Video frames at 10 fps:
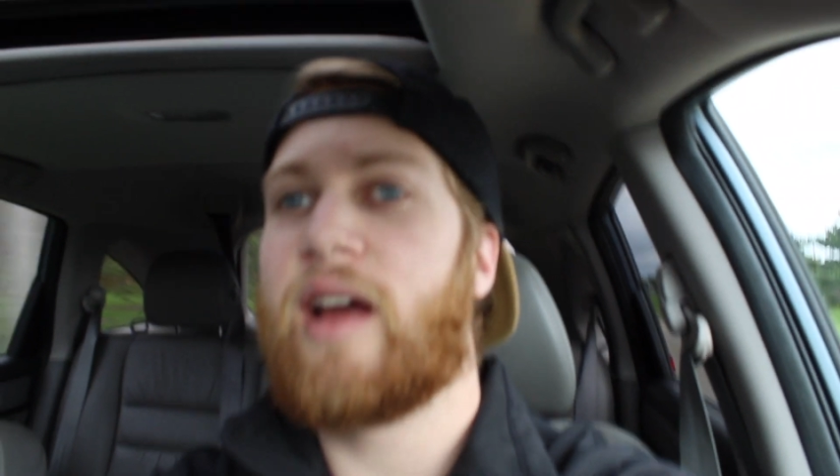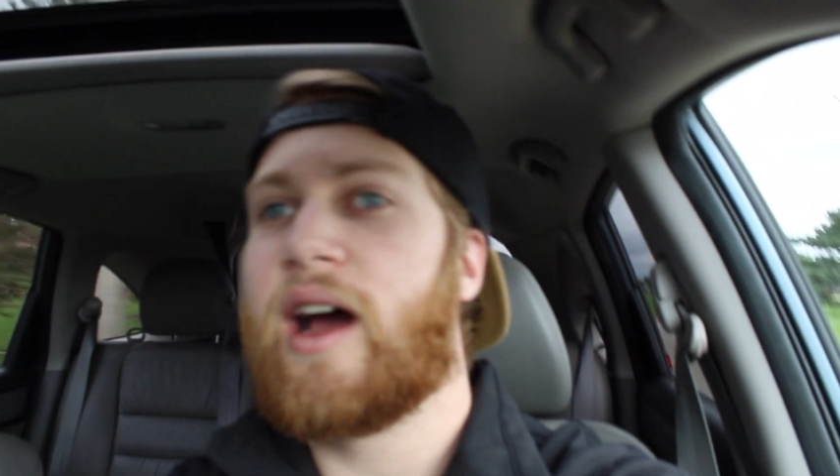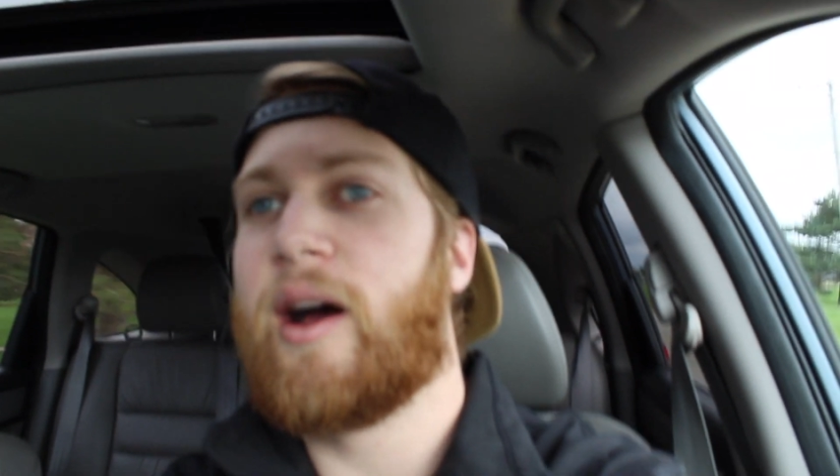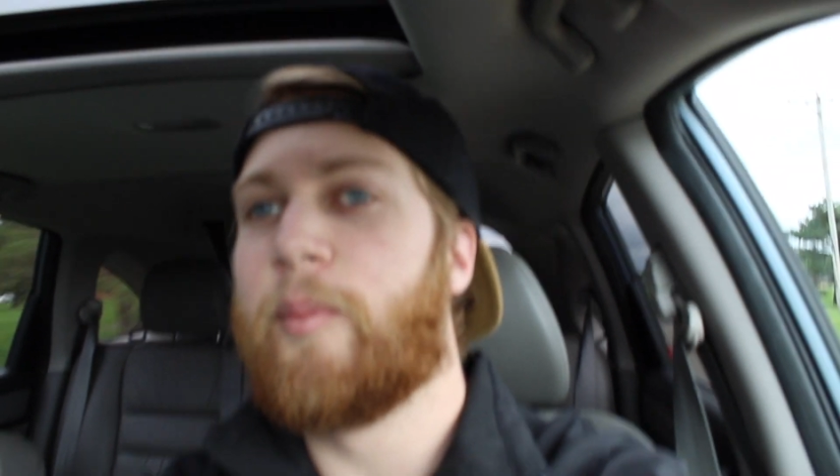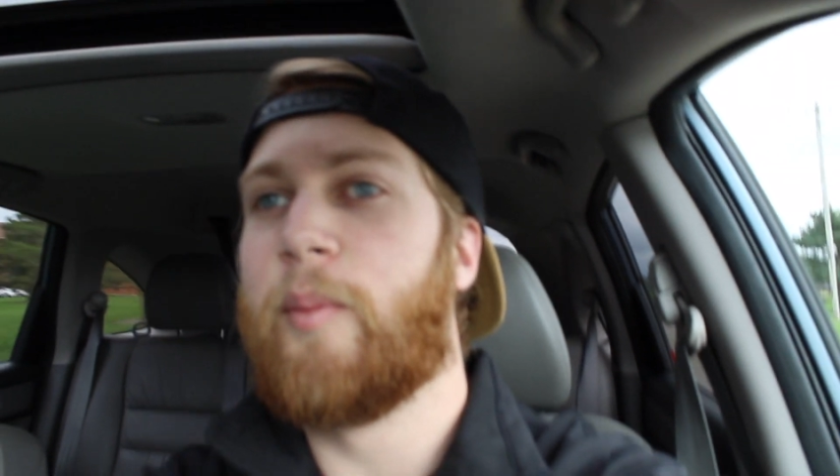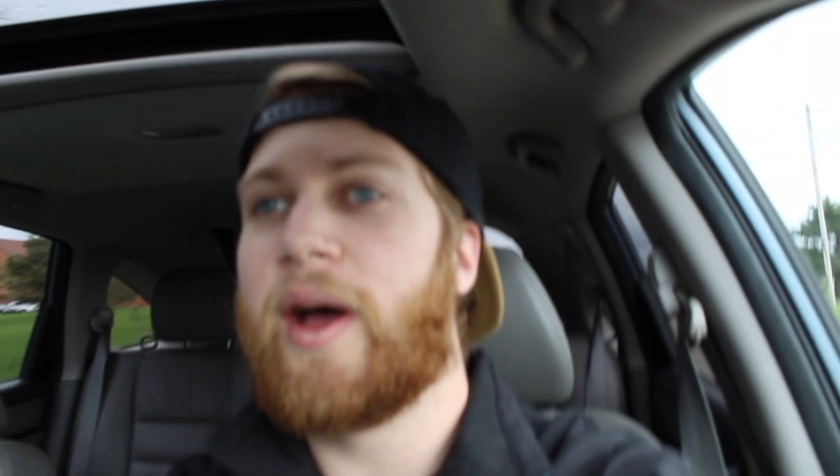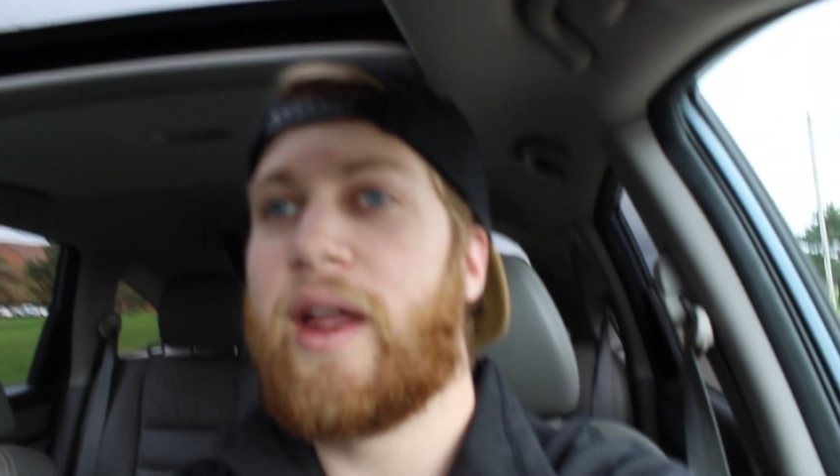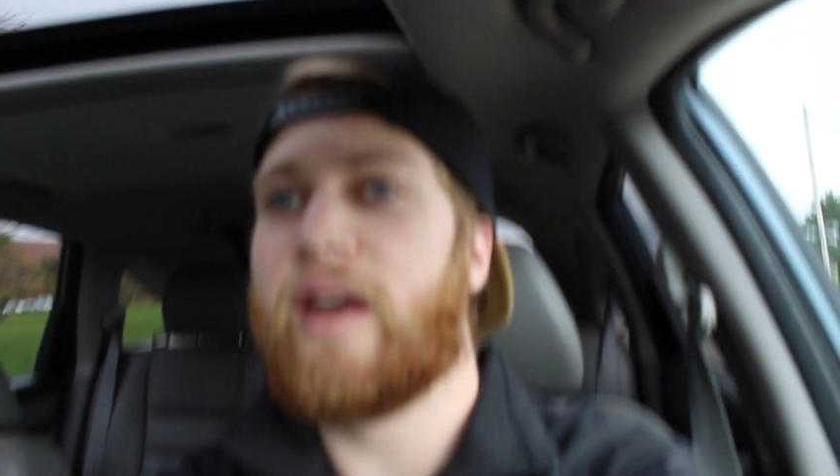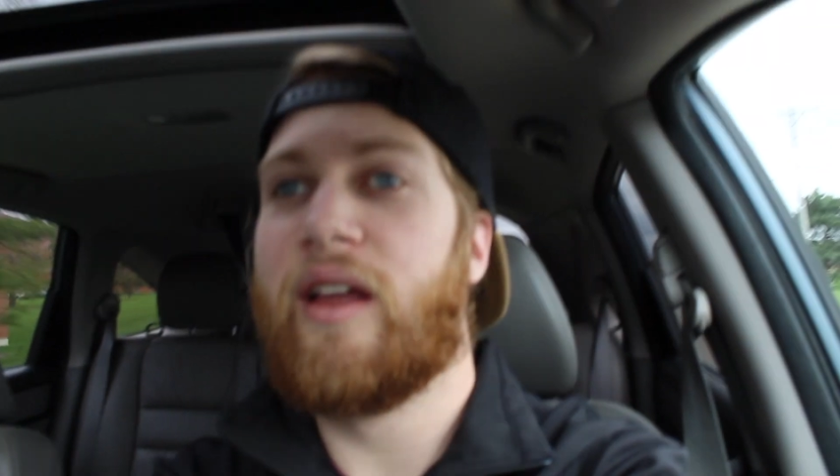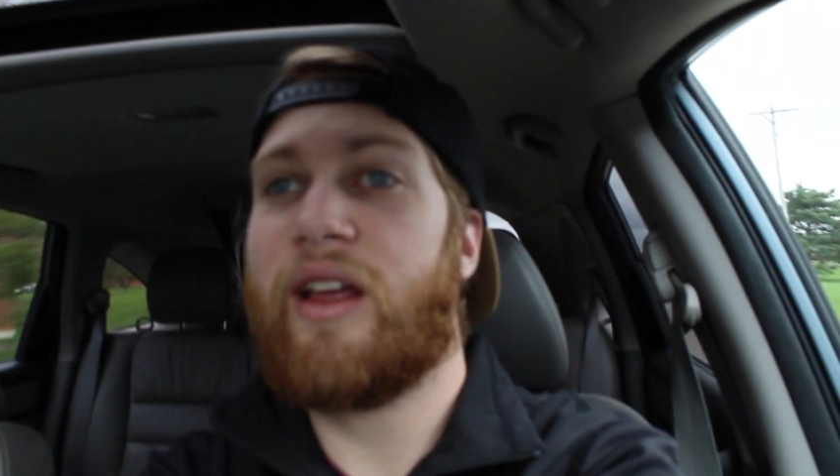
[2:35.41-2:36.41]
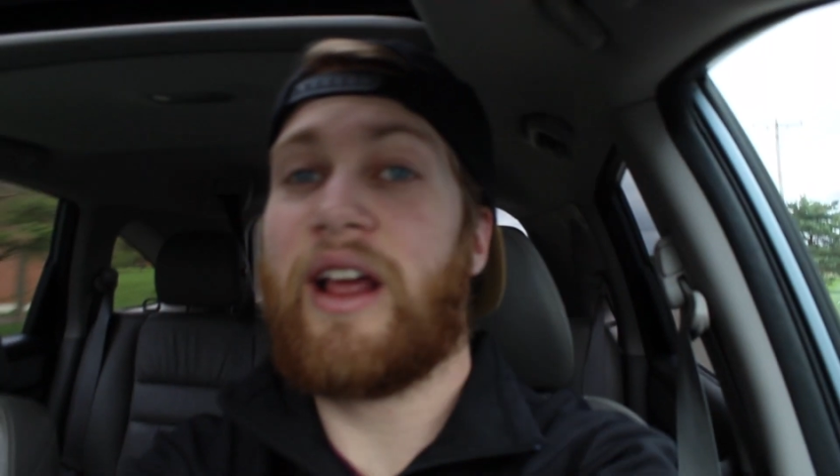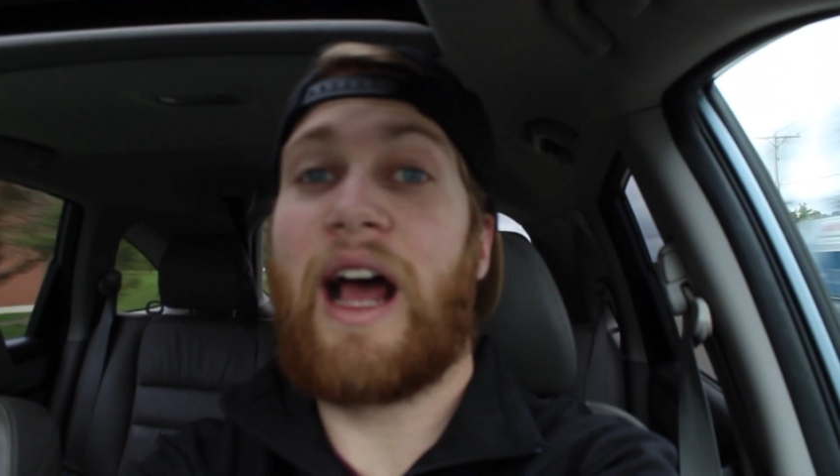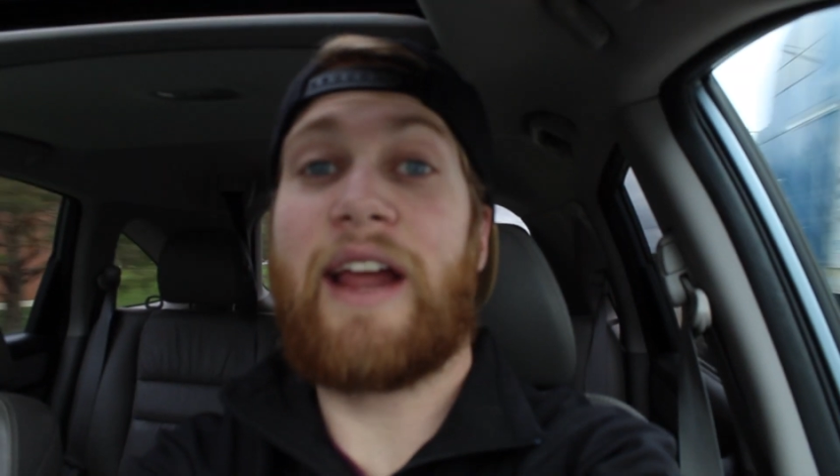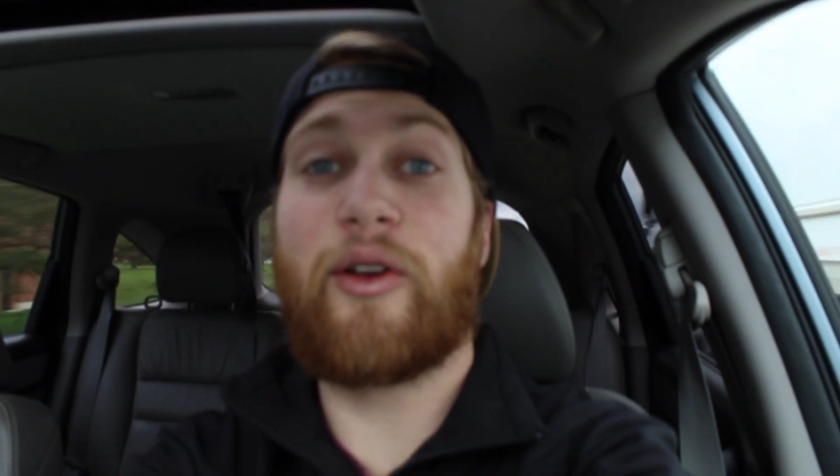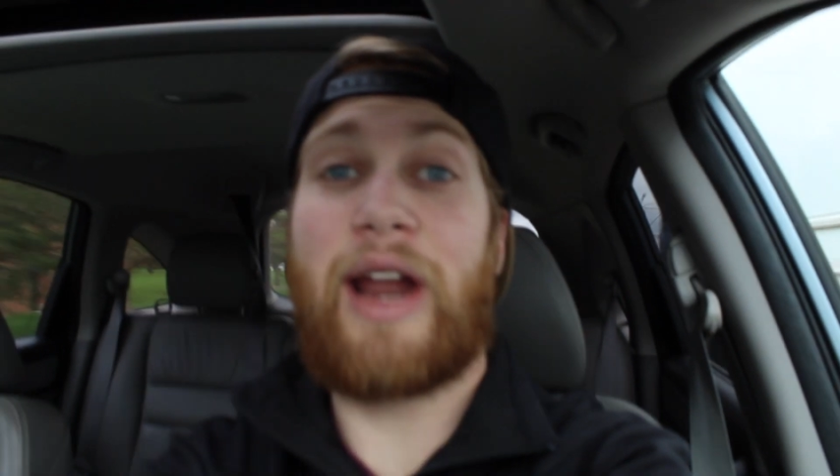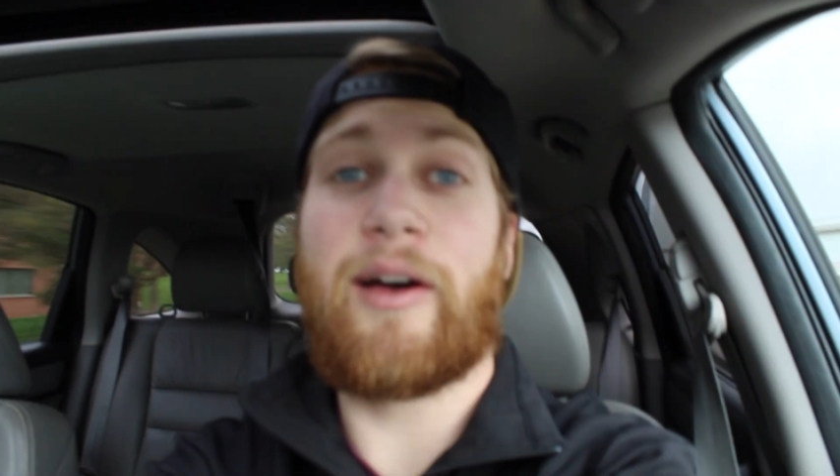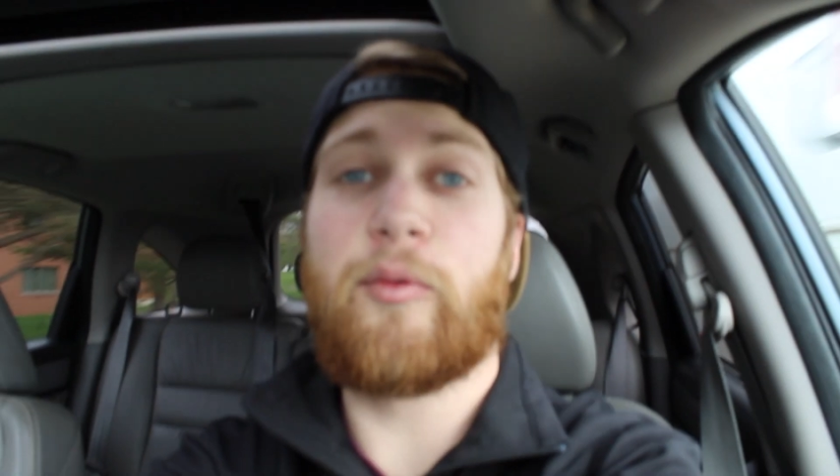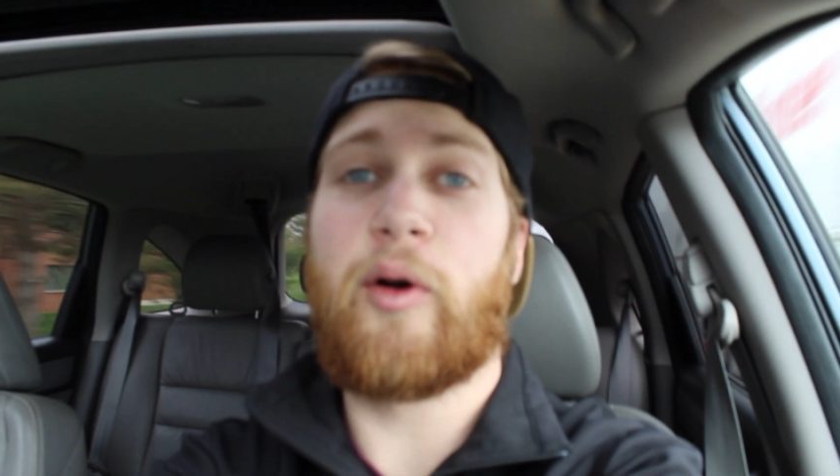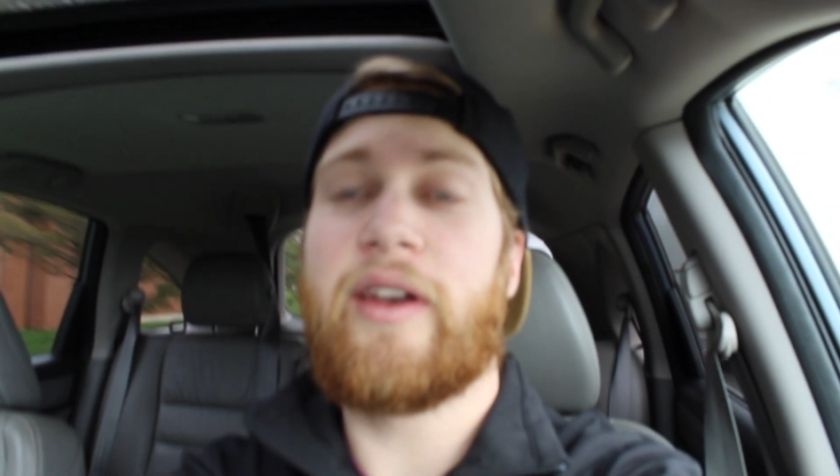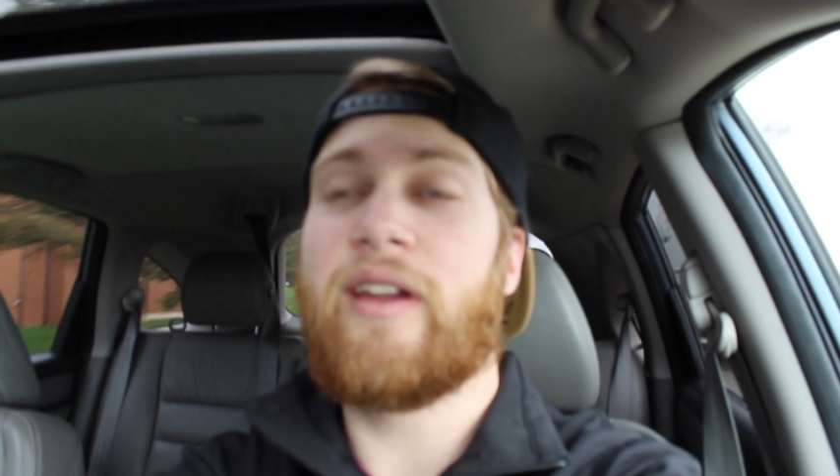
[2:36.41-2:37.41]
but I don't have
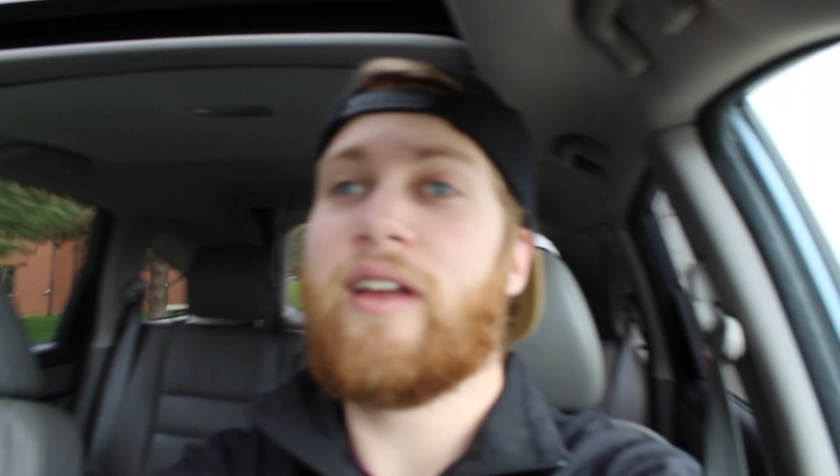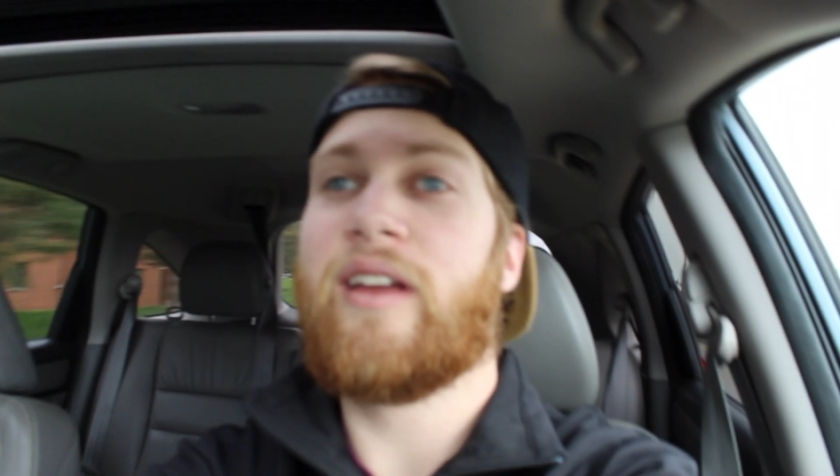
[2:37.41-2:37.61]
one.